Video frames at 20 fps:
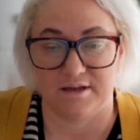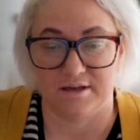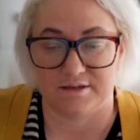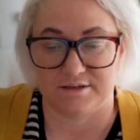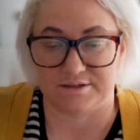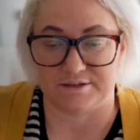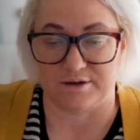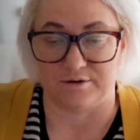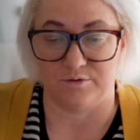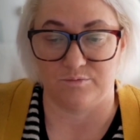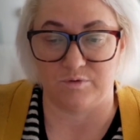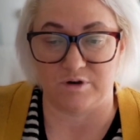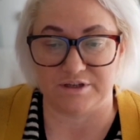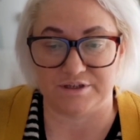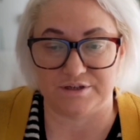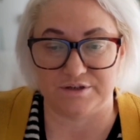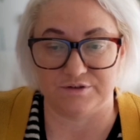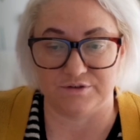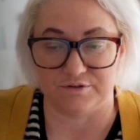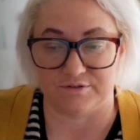So
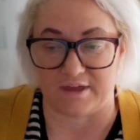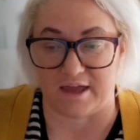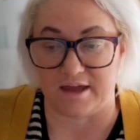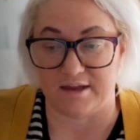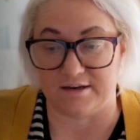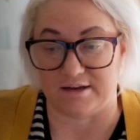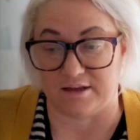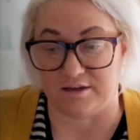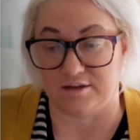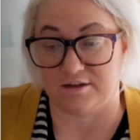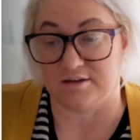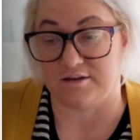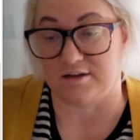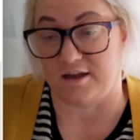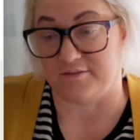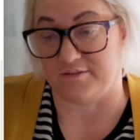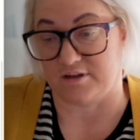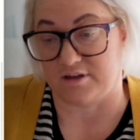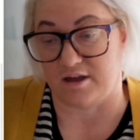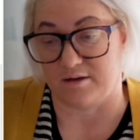once you do that, now you can
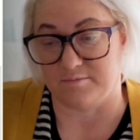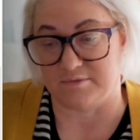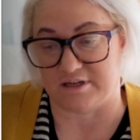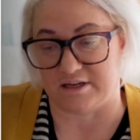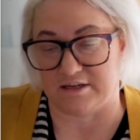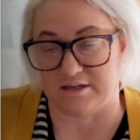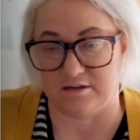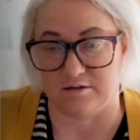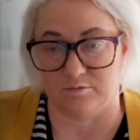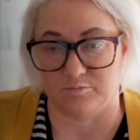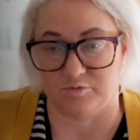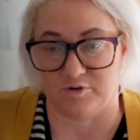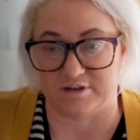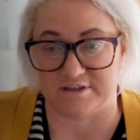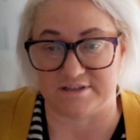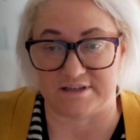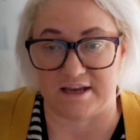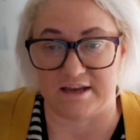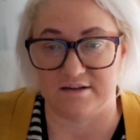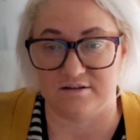either come down here and
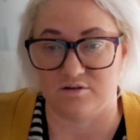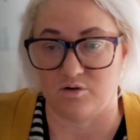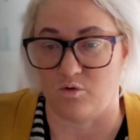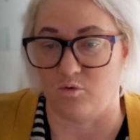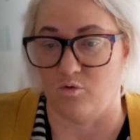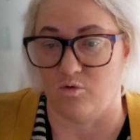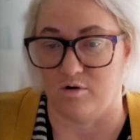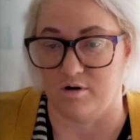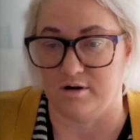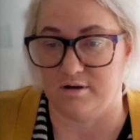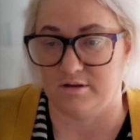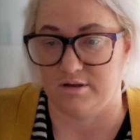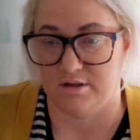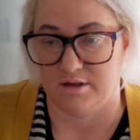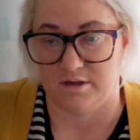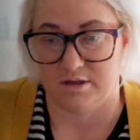press send or